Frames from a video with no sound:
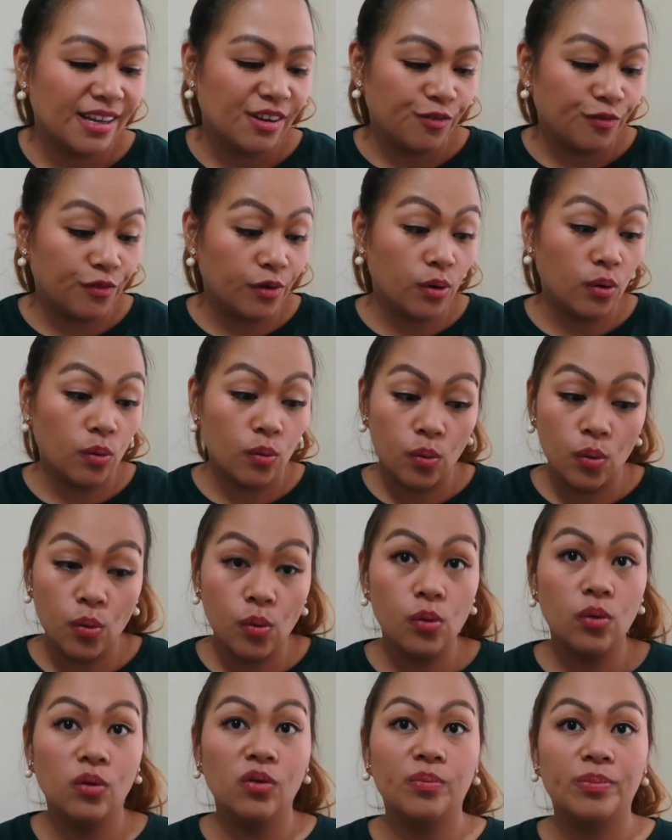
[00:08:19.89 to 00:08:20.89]
for
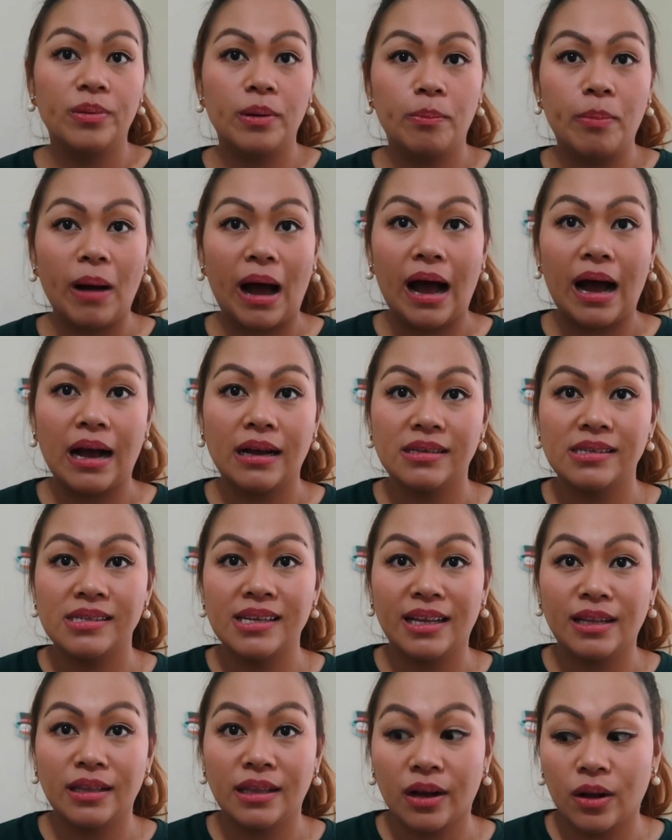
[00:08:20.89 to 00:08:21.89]
all of the bags
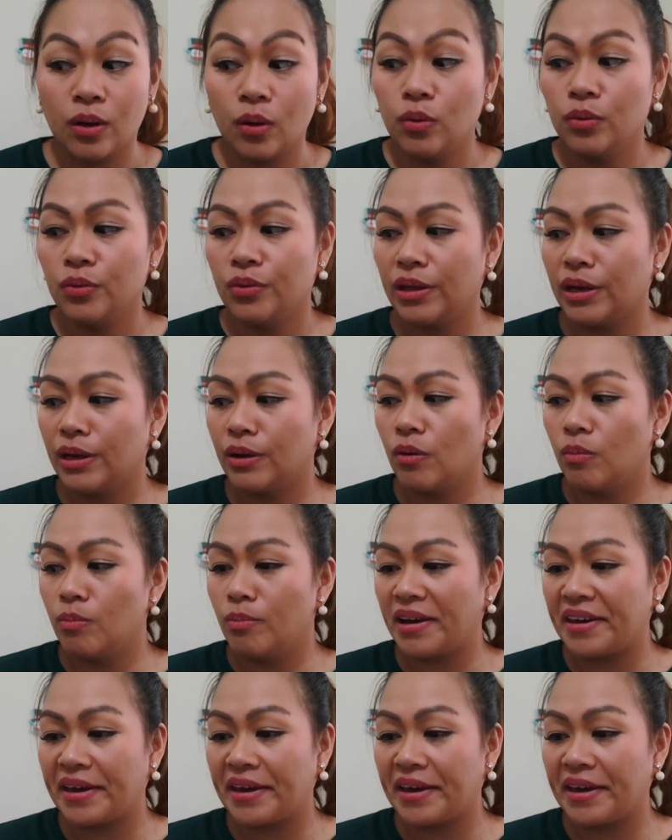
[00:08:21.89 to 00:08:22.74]
and the clothing of my